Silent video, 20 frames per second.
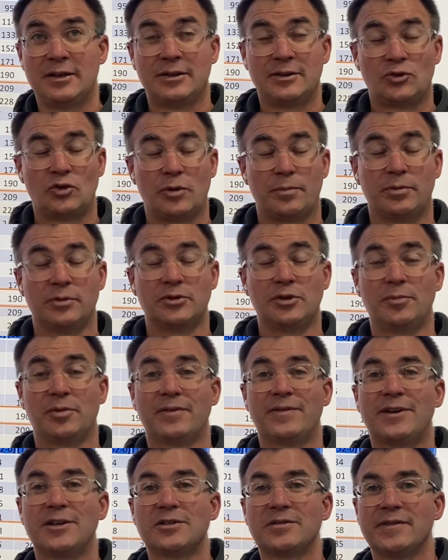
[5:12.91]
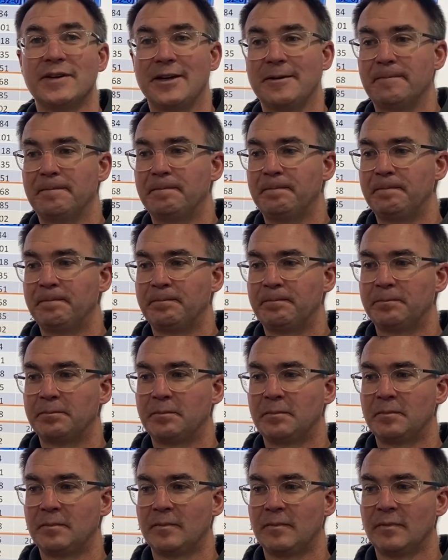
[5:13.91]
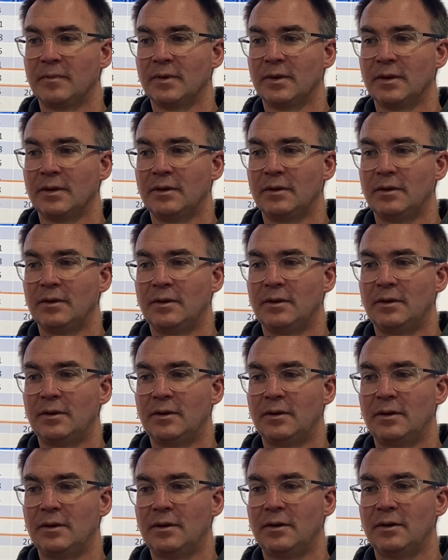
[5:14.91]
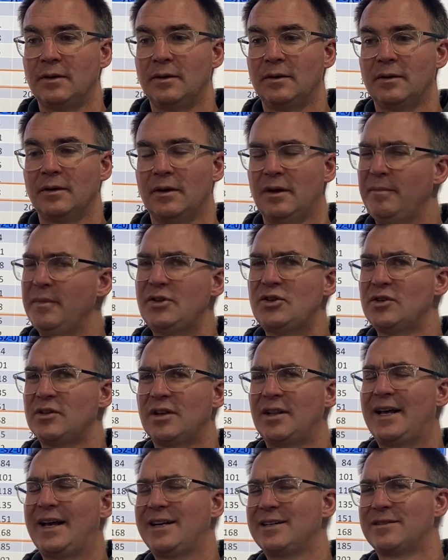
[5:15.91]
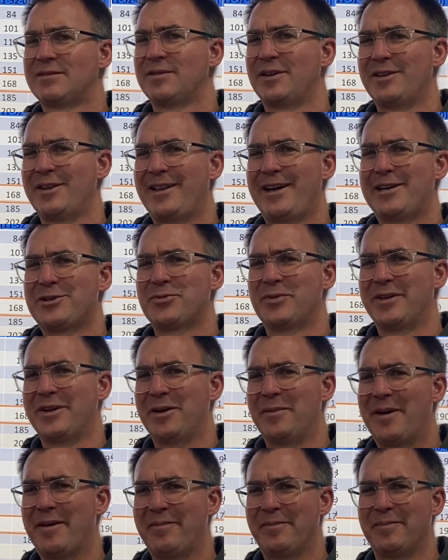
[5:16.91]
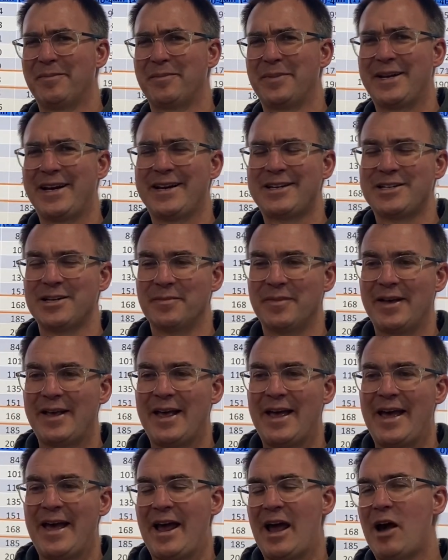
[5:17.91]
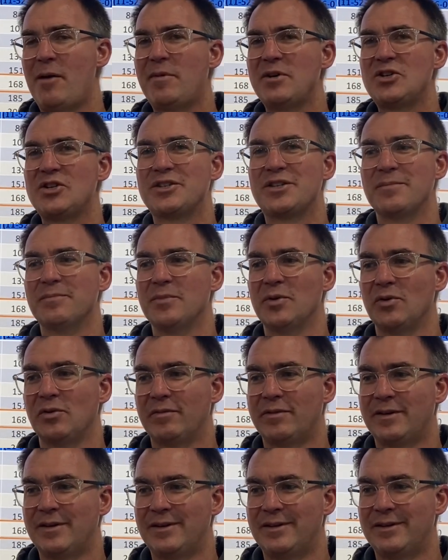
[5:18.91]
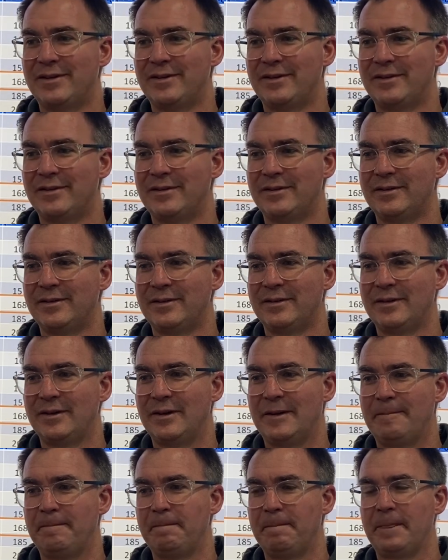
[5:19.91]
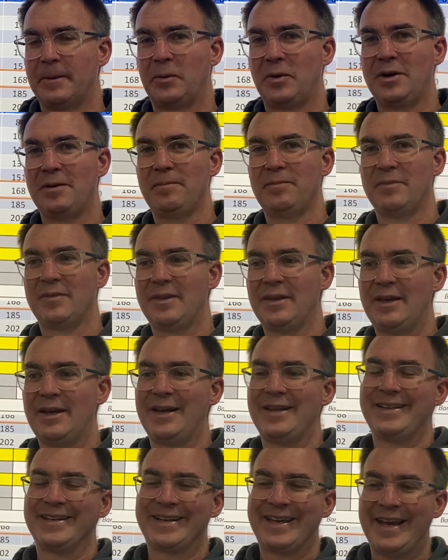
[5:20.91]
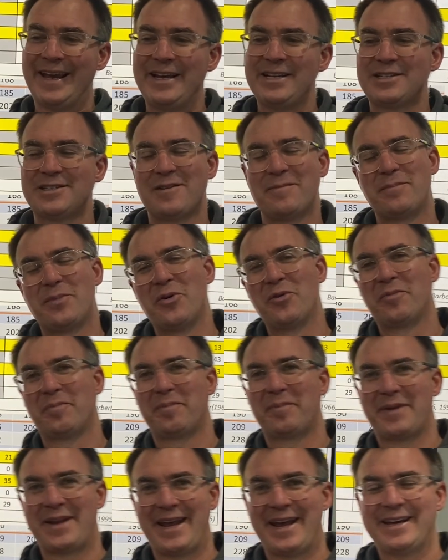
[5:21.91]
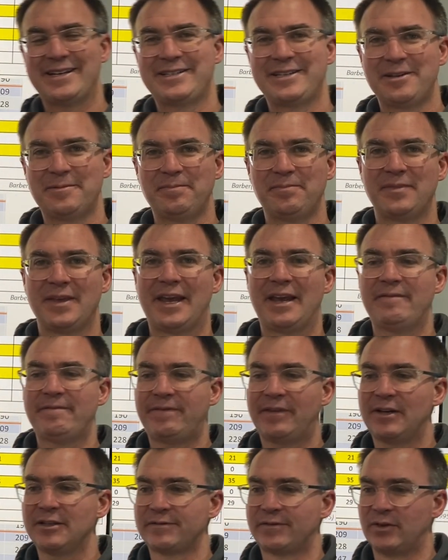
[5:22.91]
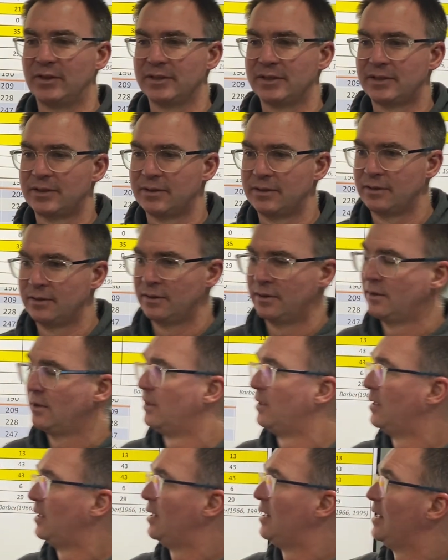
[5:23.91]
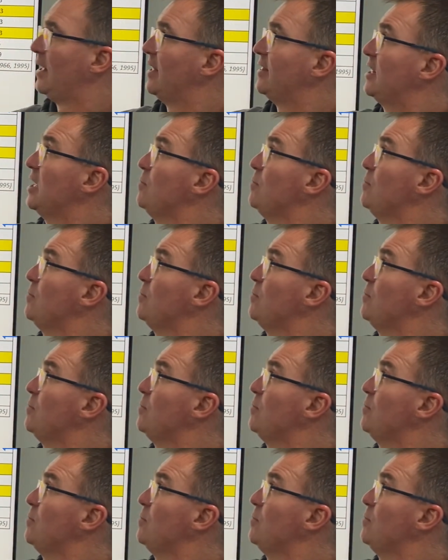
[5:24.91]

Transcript: triple superphosphate. I mentioned on the last one there about potassium. How much does it move? Well, in the case of both potassium and phosphorus, they